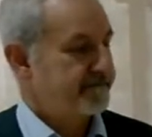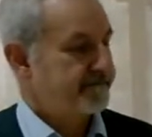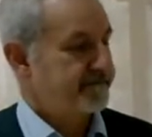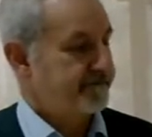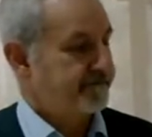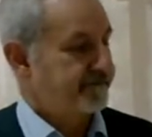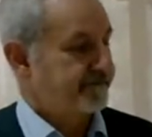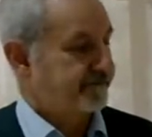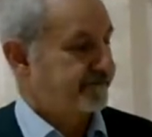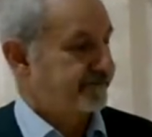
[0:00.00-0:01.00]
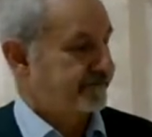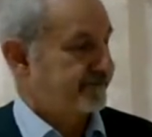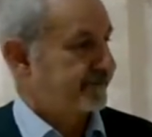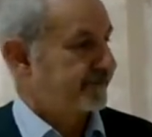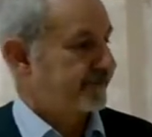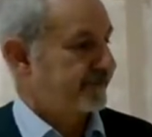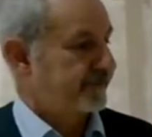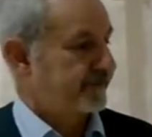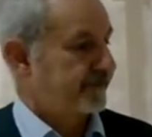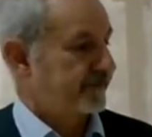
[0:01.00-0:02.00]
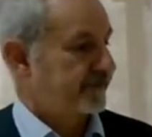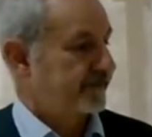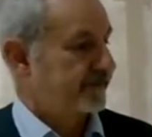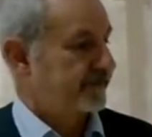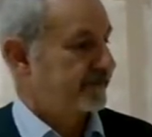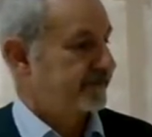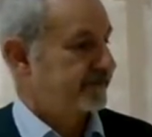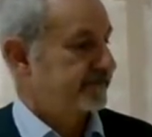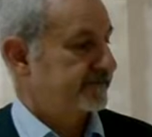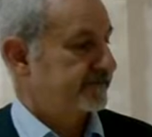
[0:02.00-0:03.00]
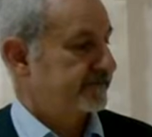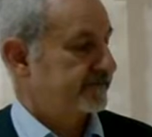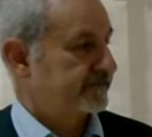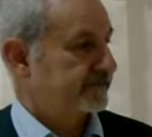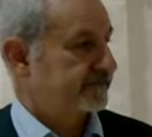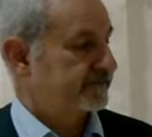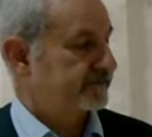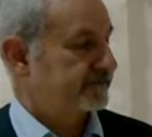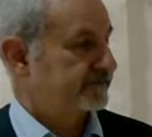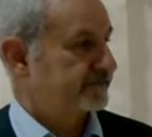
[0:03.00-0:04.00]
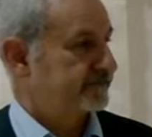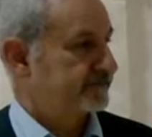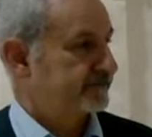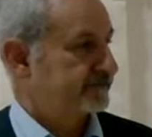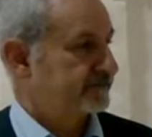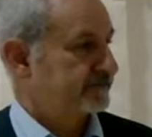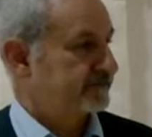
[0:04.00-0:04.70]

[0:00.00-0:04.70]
No words are spoken by the person on screen.